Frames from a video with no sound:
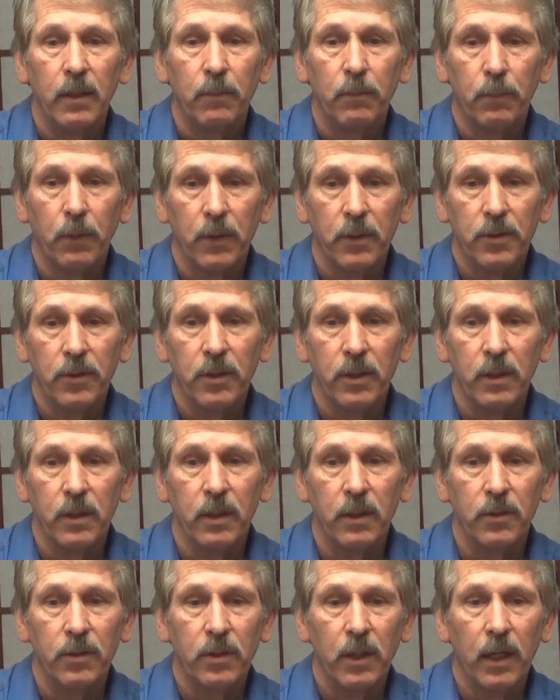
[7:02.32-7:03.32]
person
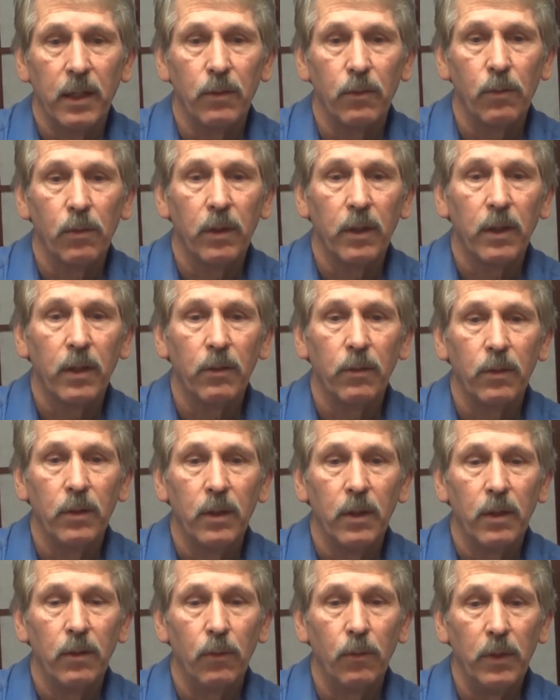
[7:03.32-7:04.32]
does not work
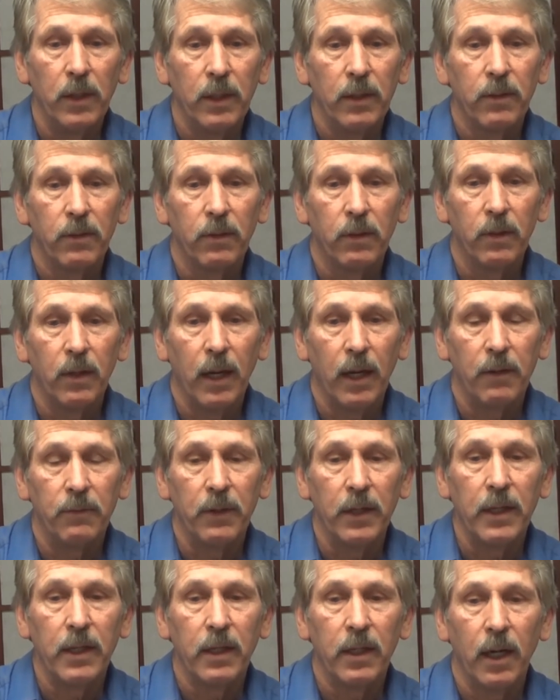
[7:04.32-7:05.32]
with or have
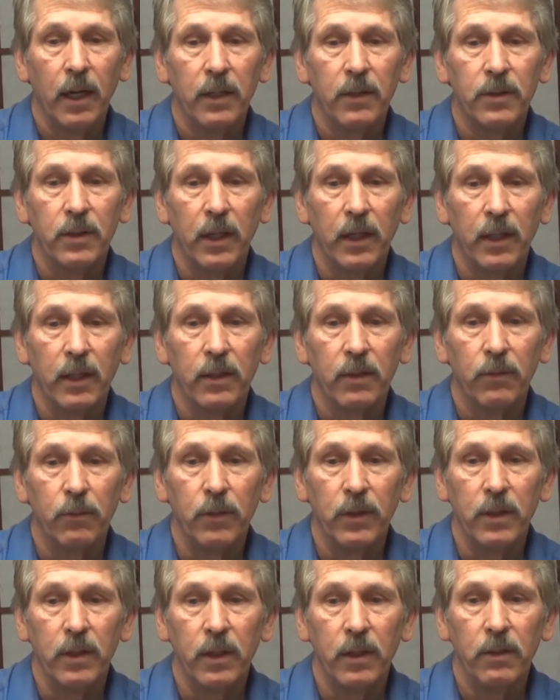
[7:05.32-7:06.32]
any contact
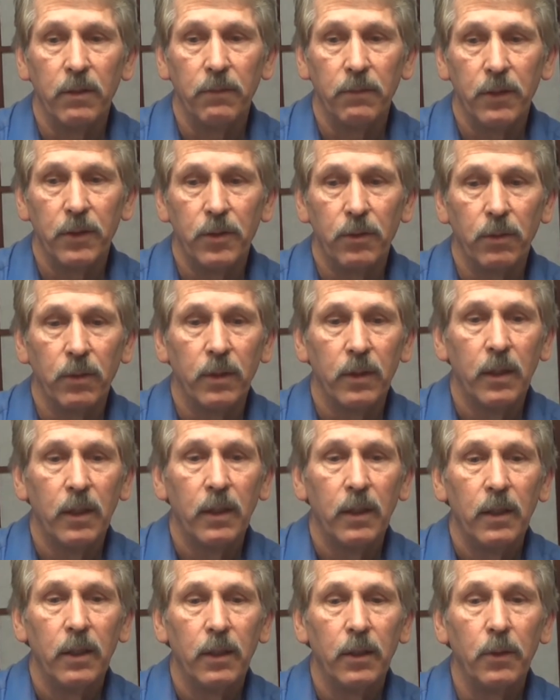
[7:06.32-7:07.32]
with the individual
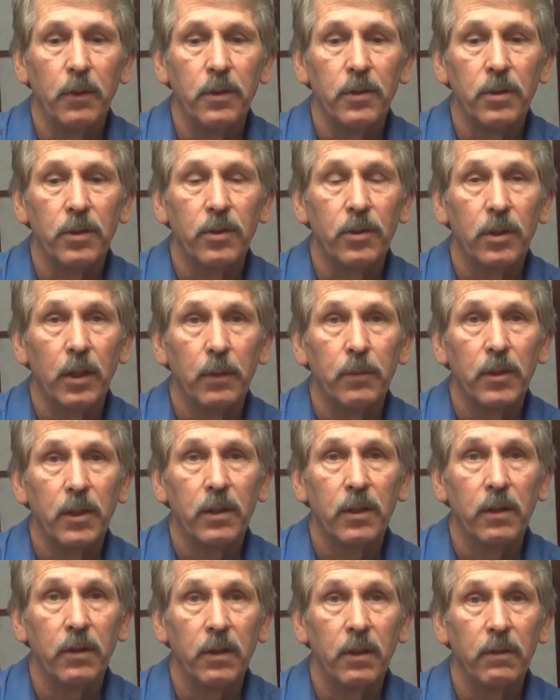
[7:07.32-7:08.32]
who is the
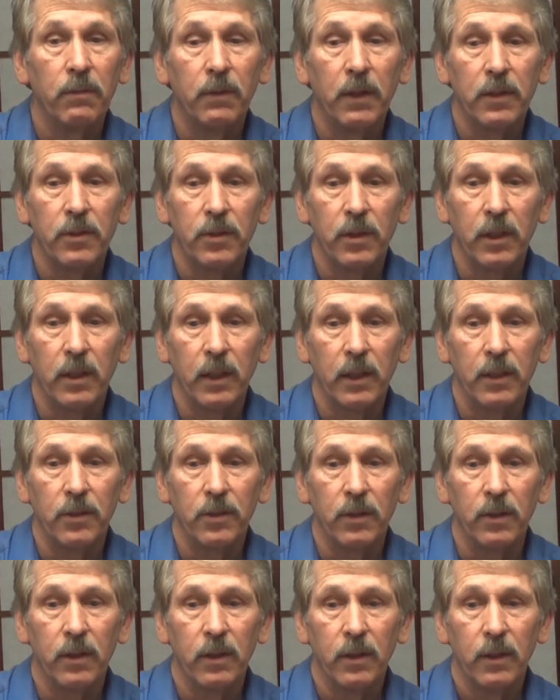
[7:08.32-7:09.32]
subject of the
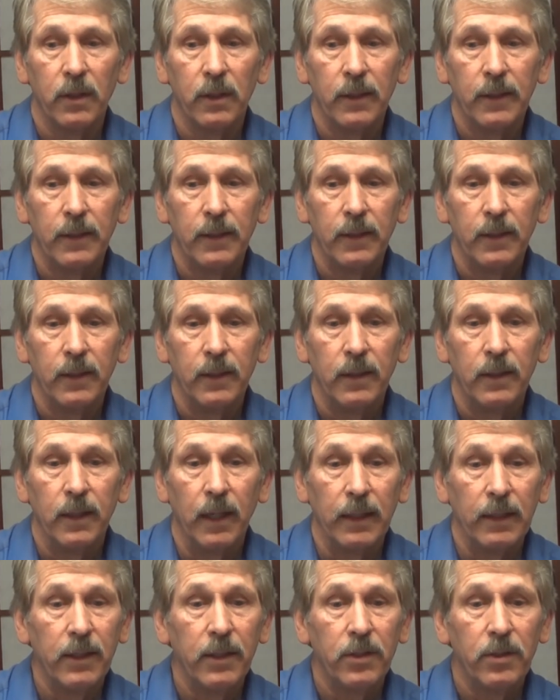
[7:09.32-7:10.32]
investigation,
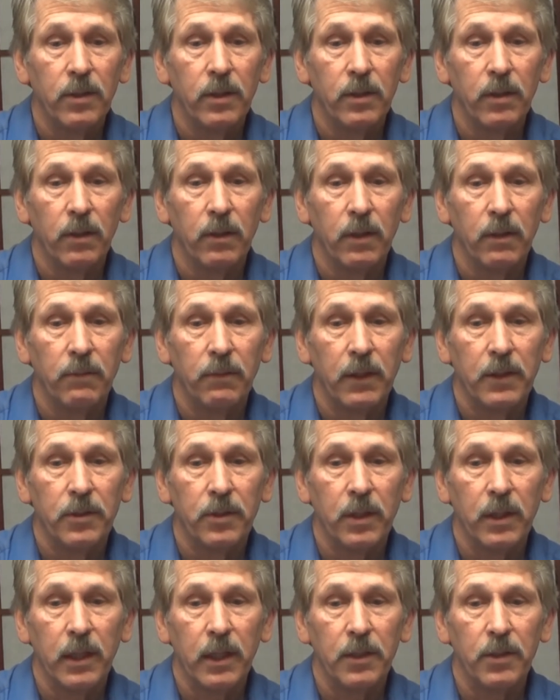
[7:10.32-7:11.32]
at least until the
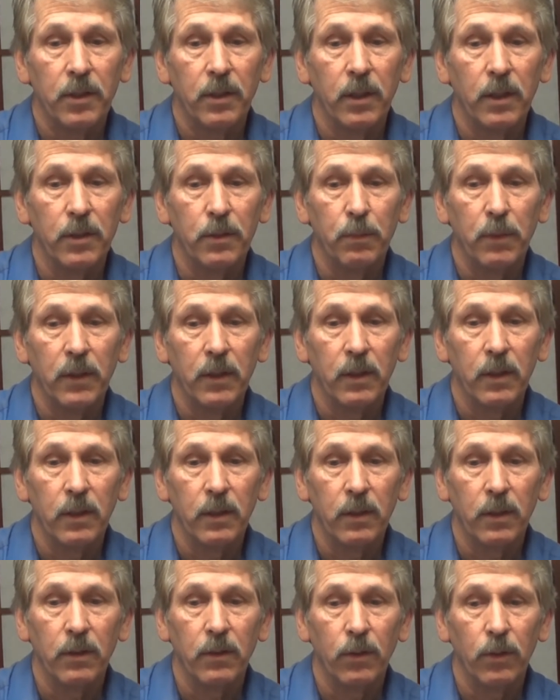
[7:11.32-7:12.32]
investigation has been
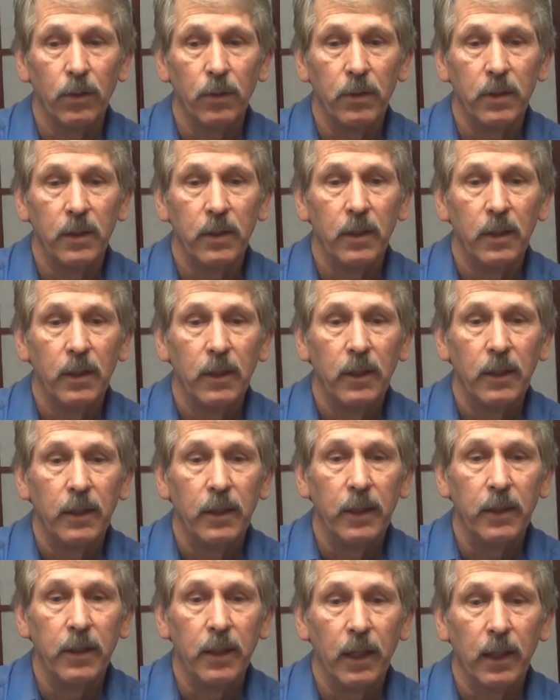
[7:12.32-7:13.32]
concluded
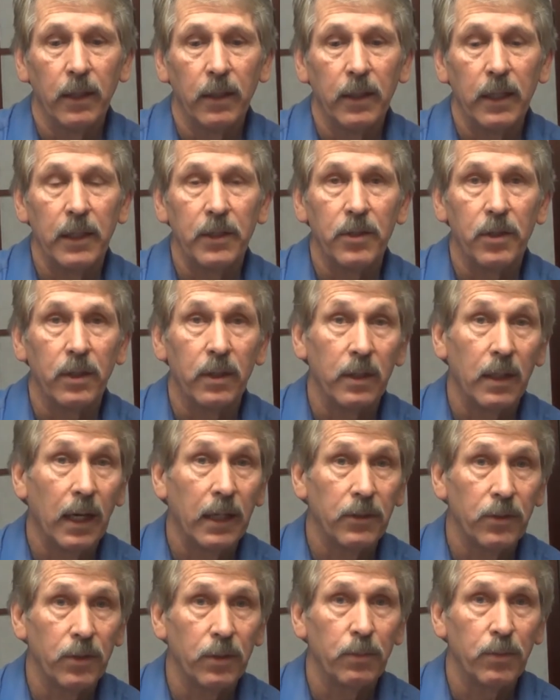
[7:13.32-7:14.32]
and the allegation
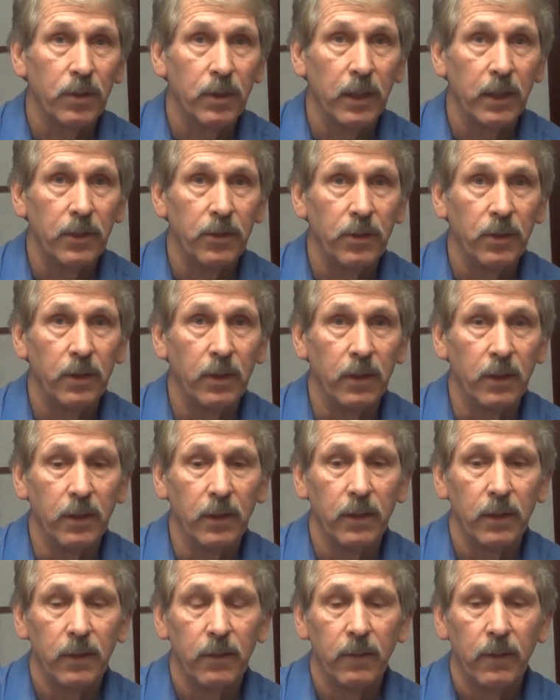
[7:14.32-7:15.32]
not substantiated.
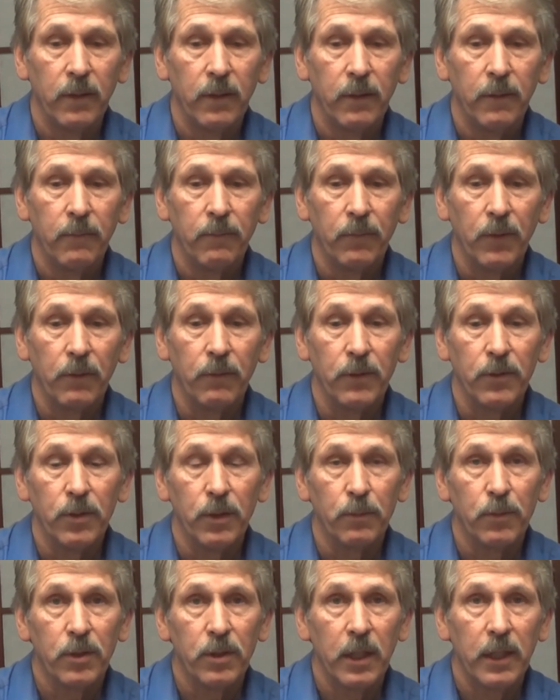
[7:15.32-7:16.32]
If it's
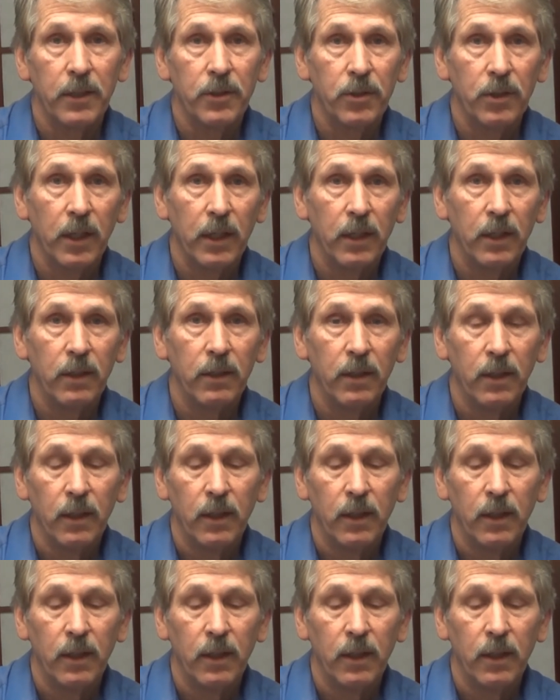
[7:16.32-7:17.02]
substantiated,